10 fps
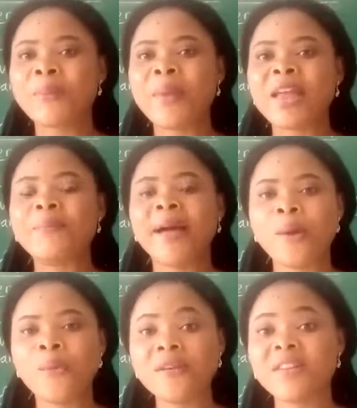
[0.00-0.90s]
made
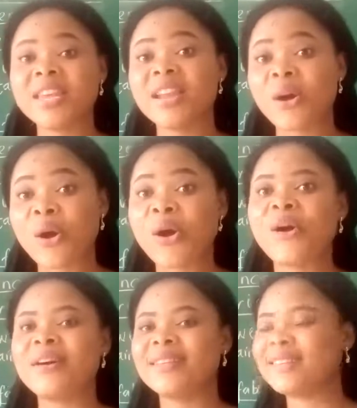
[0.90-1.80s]
by weaving
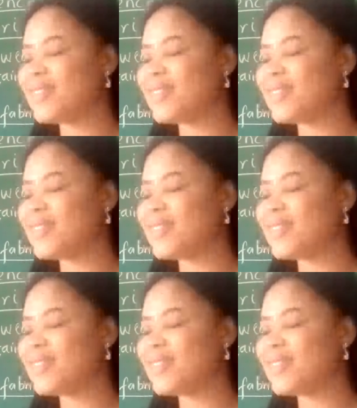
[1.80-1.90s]
or